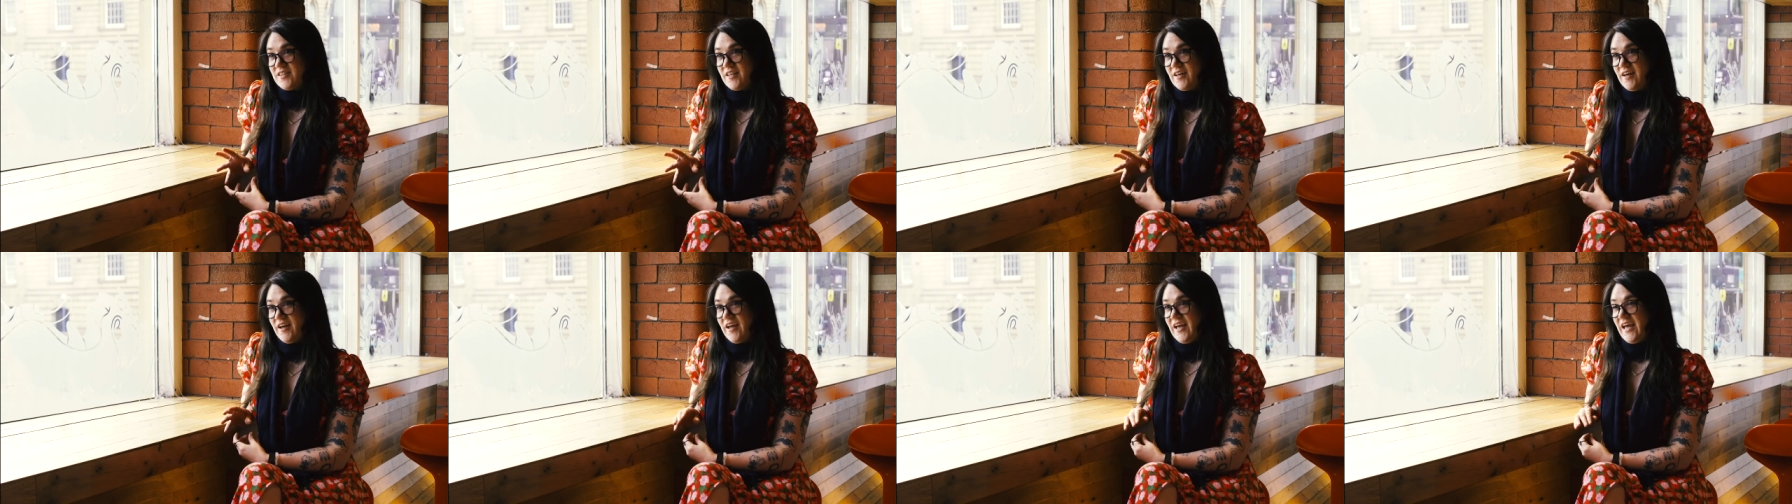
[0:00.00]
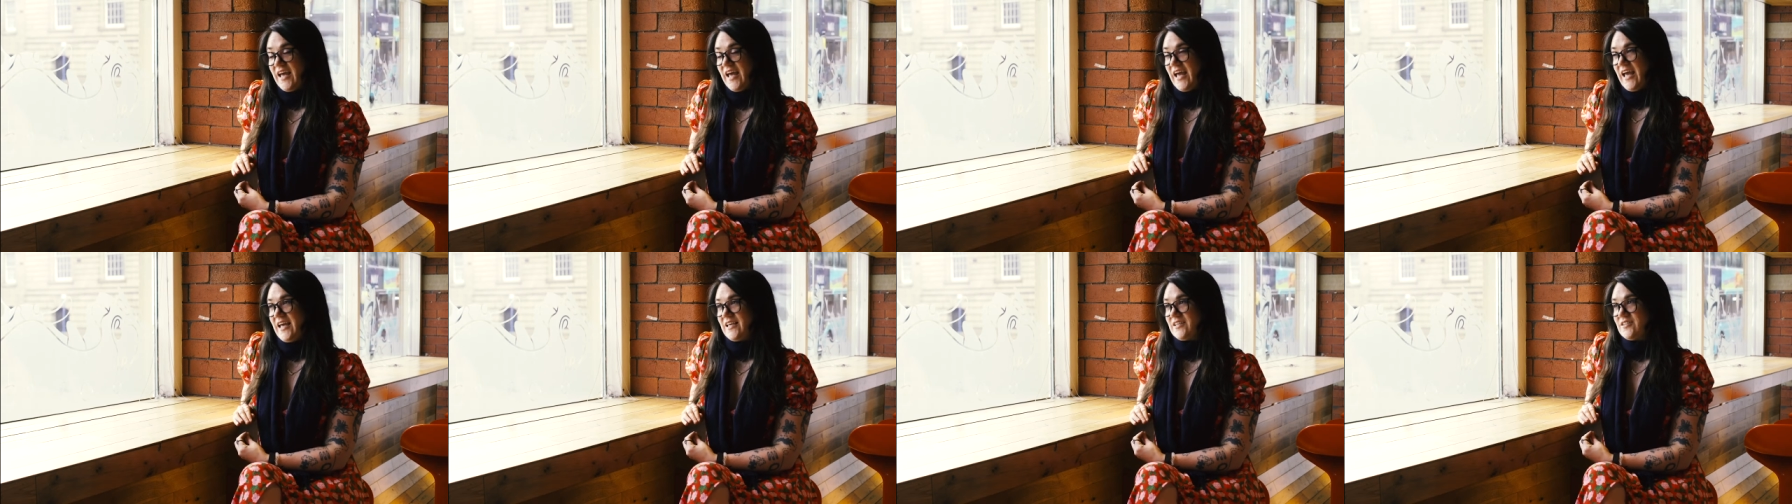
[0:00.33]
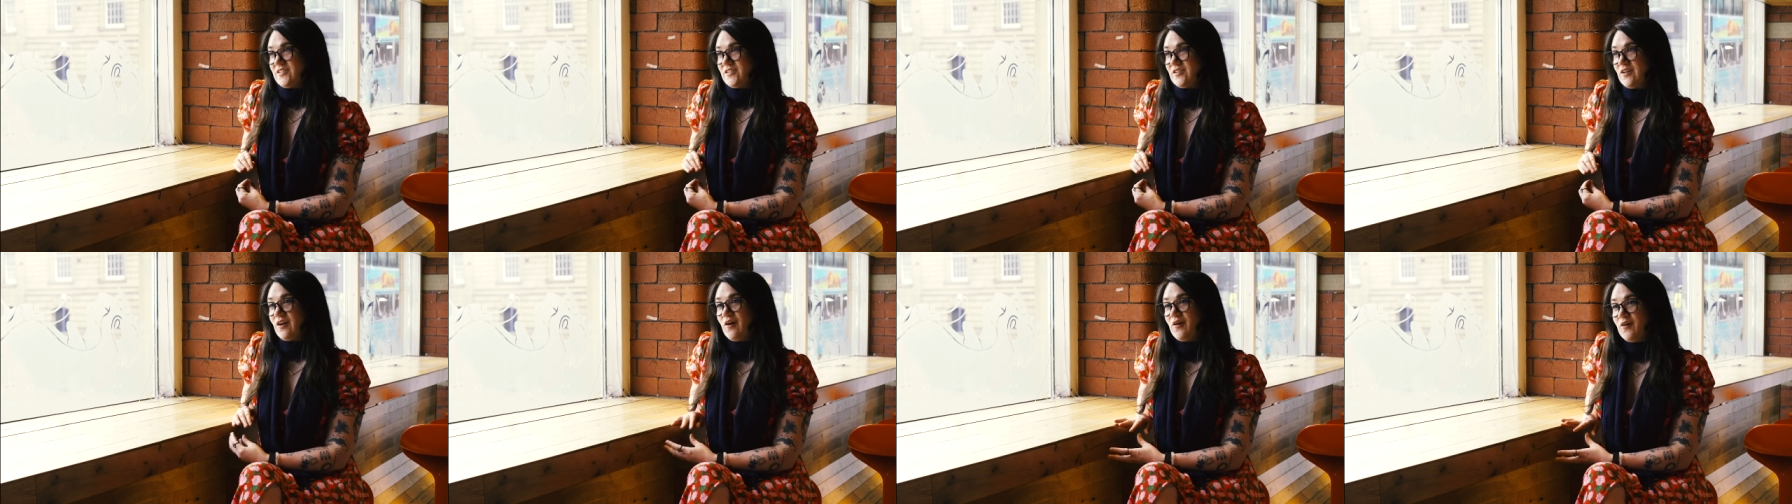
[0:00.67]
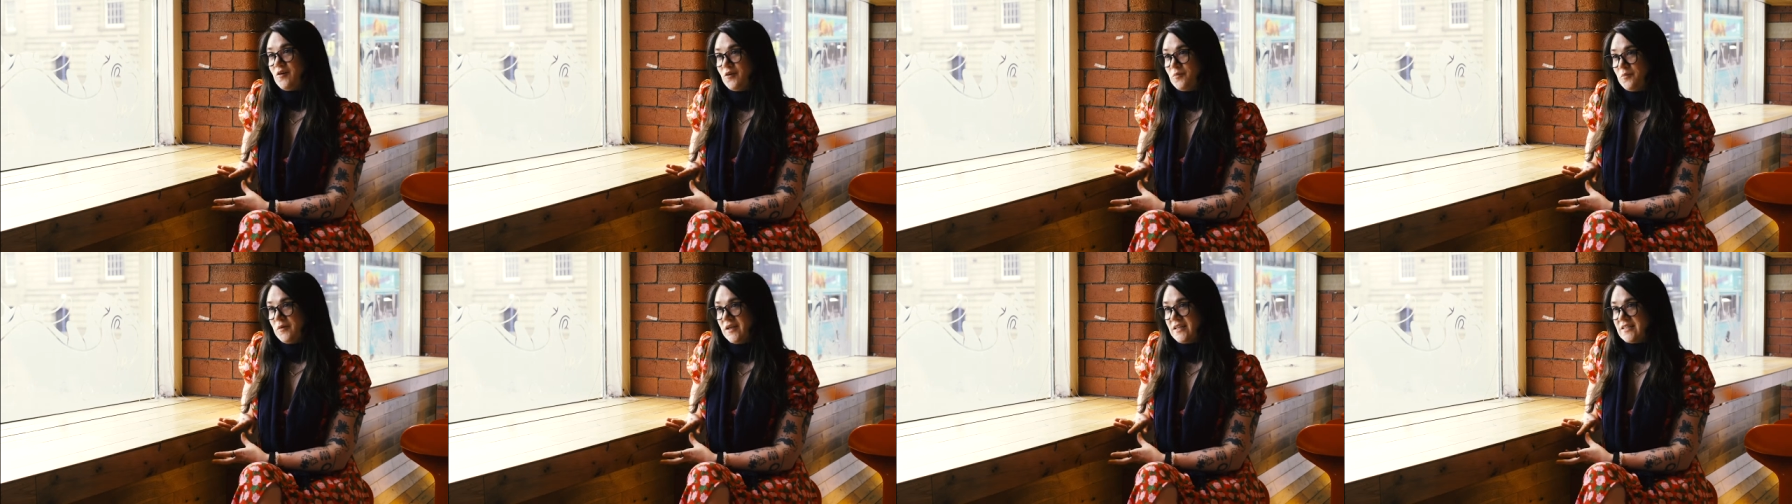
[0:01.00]
that it
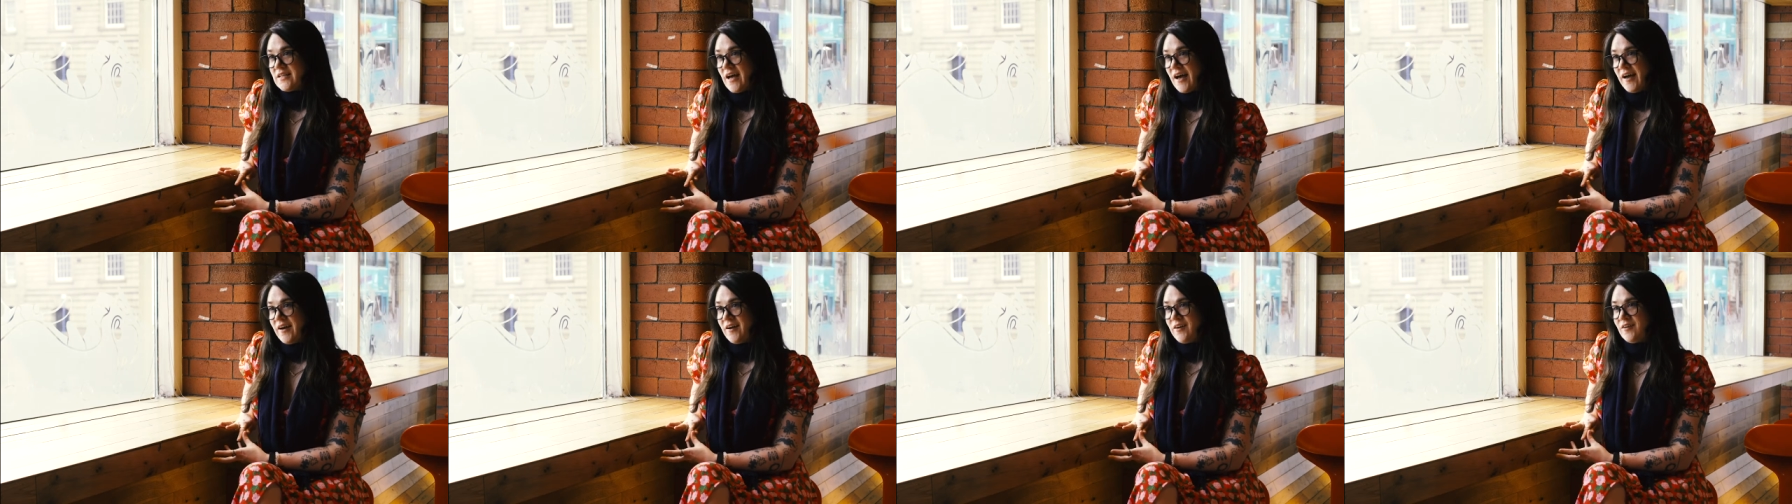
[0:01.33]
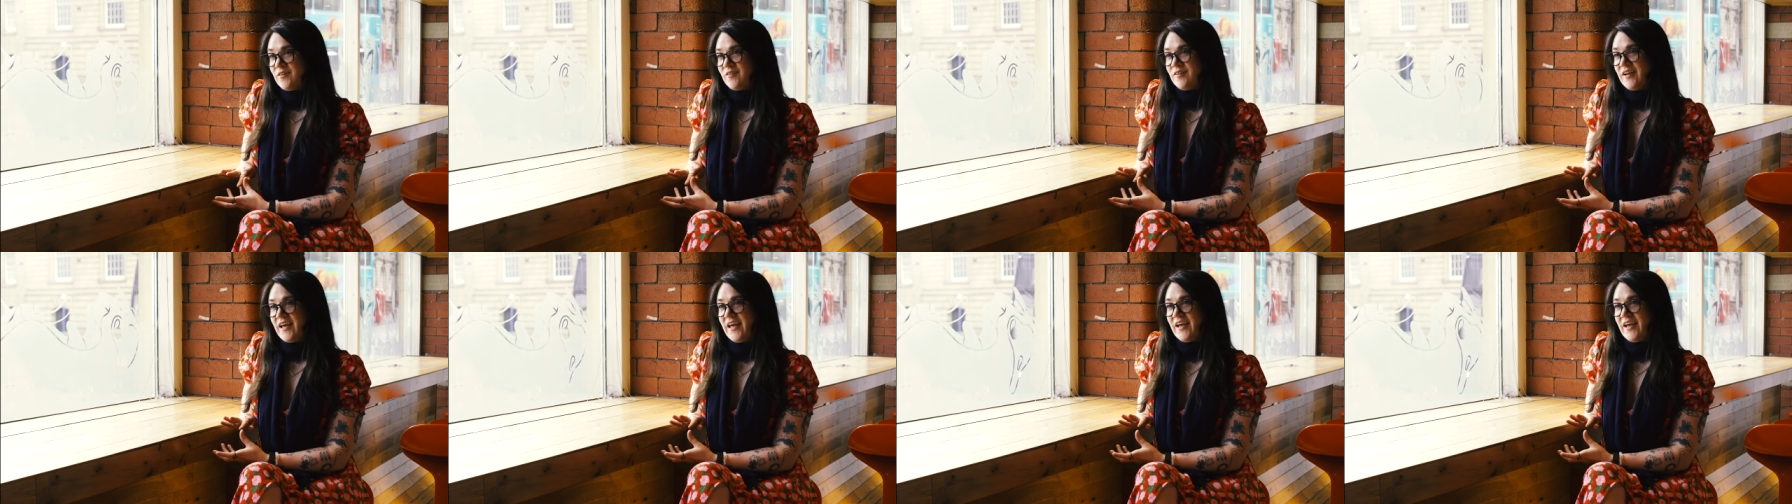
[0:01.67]
slowed me down,